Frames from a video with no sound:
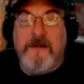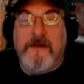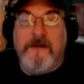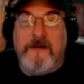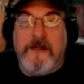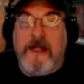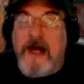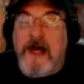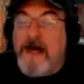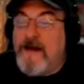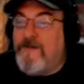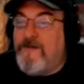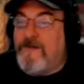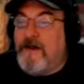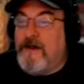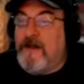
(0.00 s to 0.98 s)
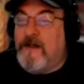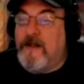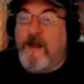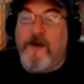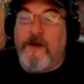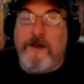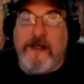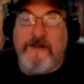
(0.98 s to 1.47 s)
A lot of
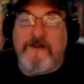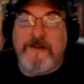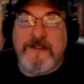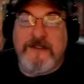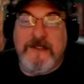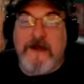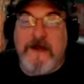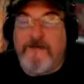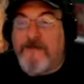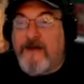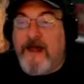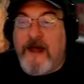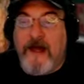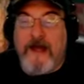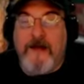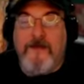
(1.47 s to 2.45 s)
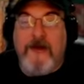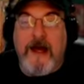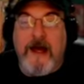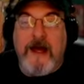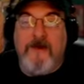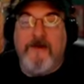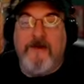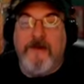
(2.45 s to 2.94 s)
low-level stuff lying
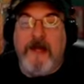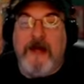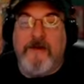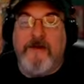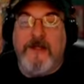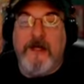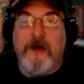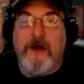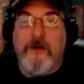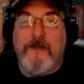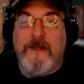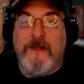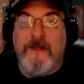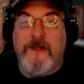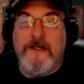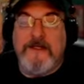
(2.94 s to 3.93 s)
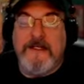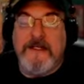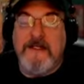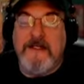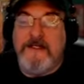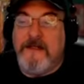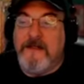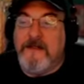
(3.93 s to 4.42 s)
around out in the open that's
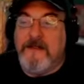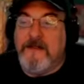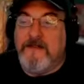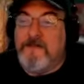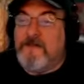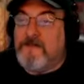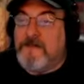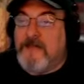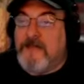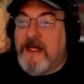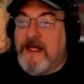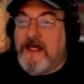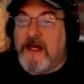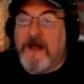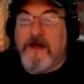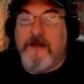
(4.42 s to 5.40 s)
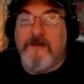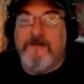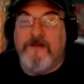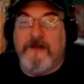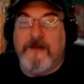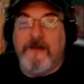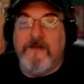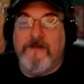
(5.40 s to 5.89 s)
easy to take care
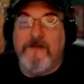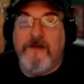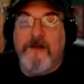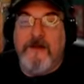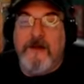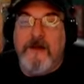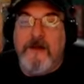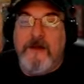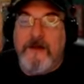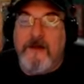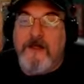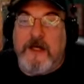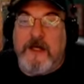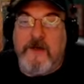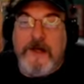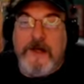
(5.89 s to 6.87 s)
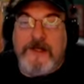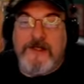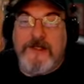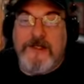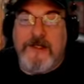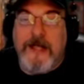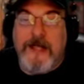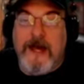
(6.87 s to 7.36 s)
of, and you
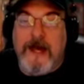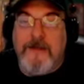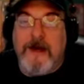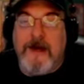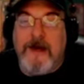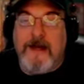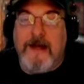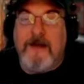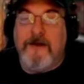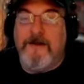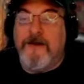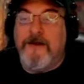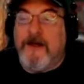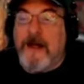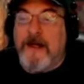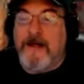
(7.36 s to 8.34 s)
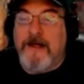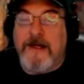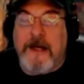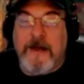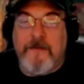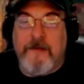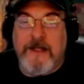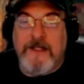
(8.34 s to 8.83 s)
waste your time on it, and you're not going to
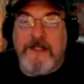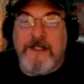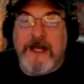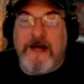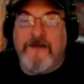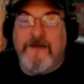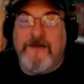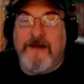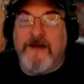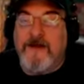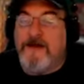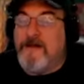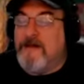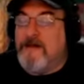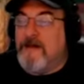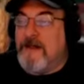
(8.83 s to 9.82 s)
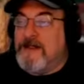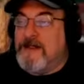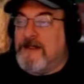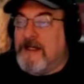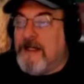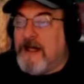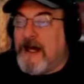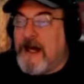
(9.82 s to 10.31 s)
get much out of it. As
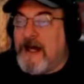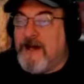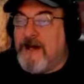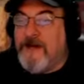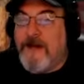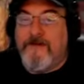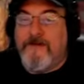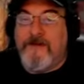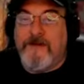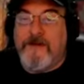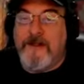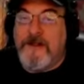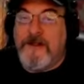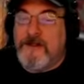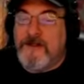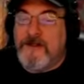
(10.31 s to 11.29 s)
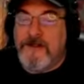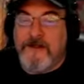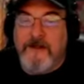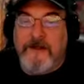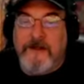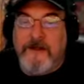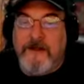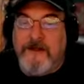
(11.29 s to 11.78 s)
you get higher level, it's
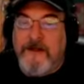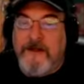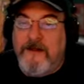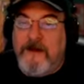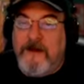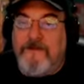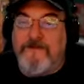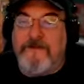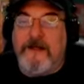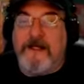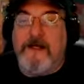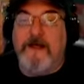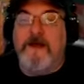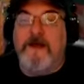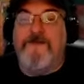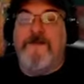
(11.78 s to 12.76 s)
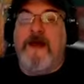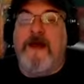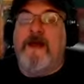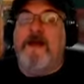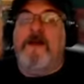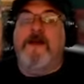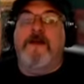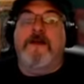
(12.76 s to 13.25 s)
a flick of your
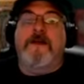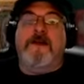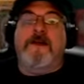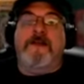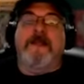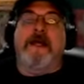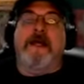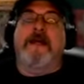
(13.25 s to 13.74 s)
finger, and you can take